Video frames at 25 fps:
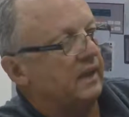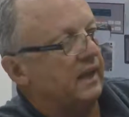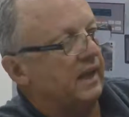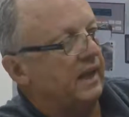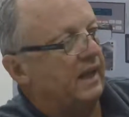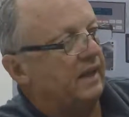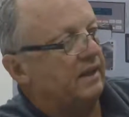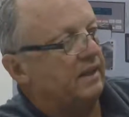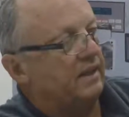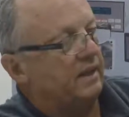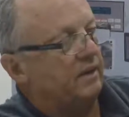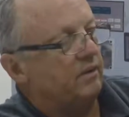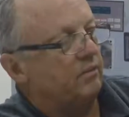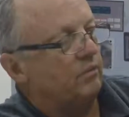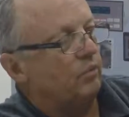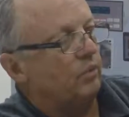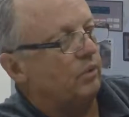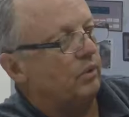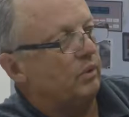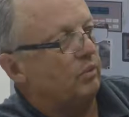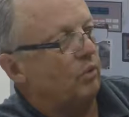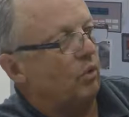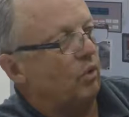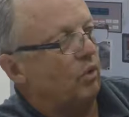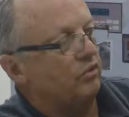that
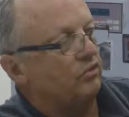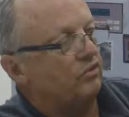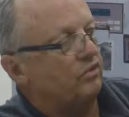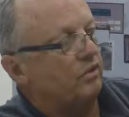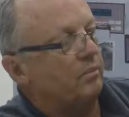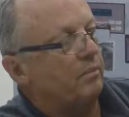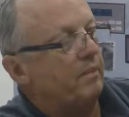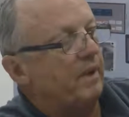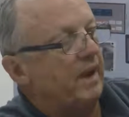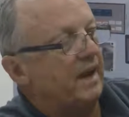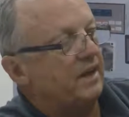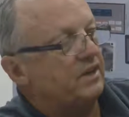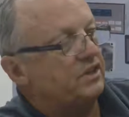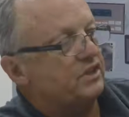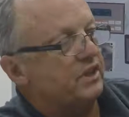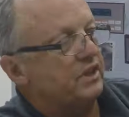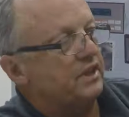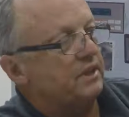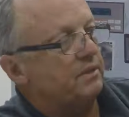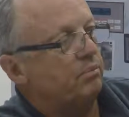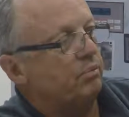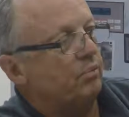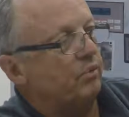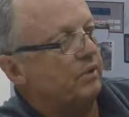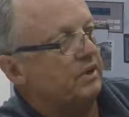would also match in
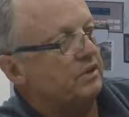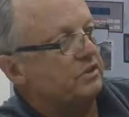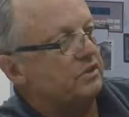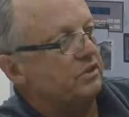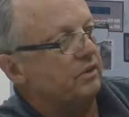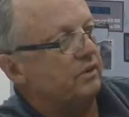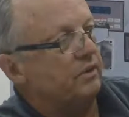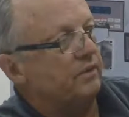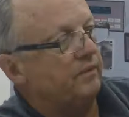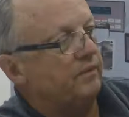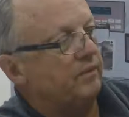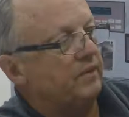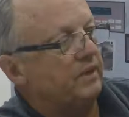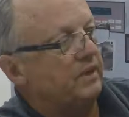the printer.